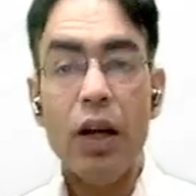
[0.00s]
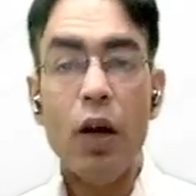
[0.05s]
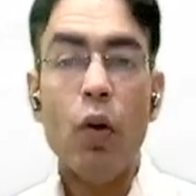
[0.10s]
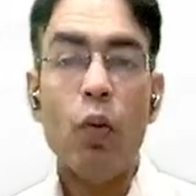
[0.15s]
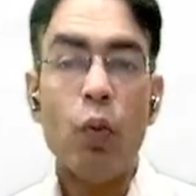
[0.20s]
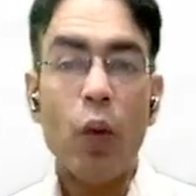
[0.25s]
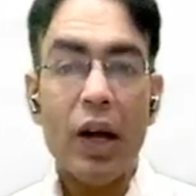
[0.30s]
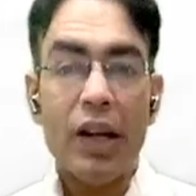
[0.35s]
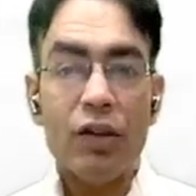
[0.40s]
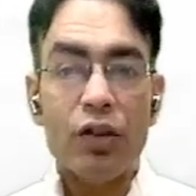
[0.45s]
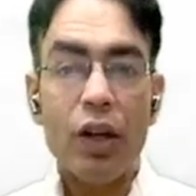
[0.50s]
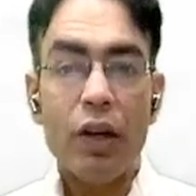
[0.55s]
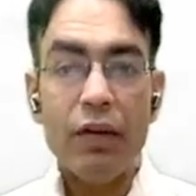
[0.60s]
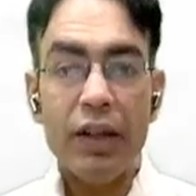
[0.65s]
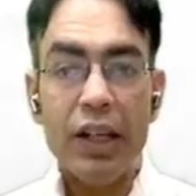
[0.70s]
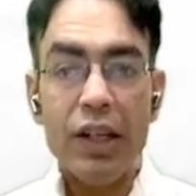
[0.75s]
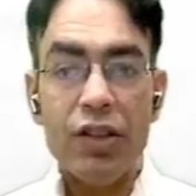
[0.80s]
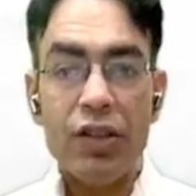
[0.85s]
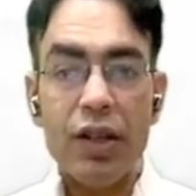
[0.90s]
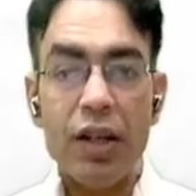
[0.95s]
Now, once you
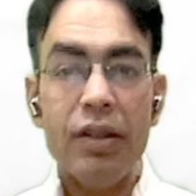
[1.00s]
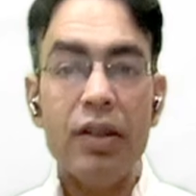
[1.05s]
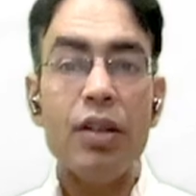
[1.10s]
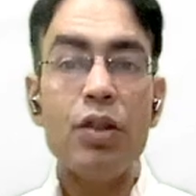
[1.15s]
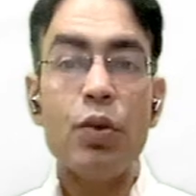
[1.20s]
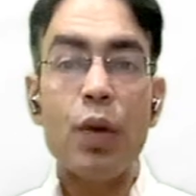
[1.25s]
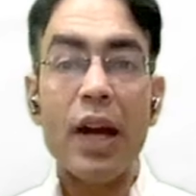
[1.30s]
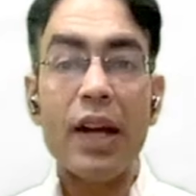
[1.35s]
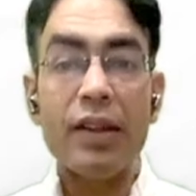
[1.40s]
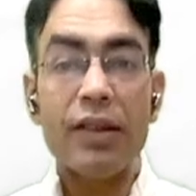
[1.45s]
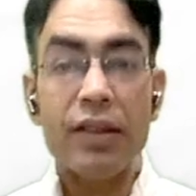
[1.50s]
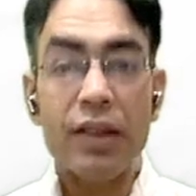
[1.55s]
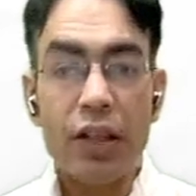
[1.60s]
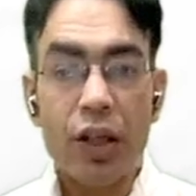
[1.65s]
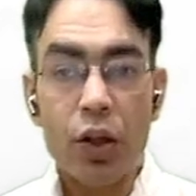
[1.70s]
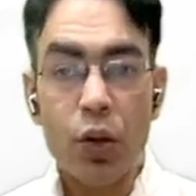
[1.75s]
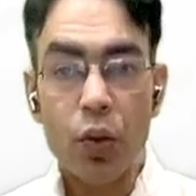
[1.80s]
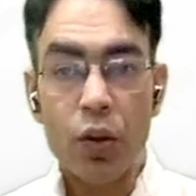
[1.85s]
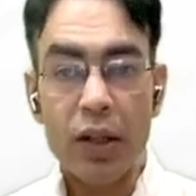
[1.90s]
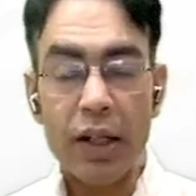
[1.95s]
have initiated, you
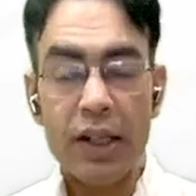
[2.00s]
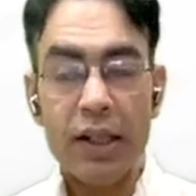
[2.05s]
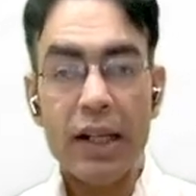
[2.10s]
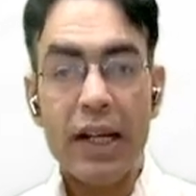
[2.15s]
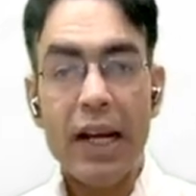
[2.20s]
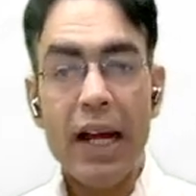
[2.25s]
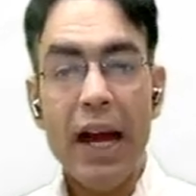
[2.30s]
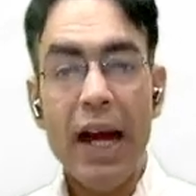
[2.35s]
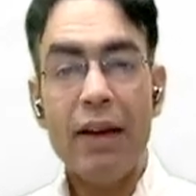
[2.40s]
execute it.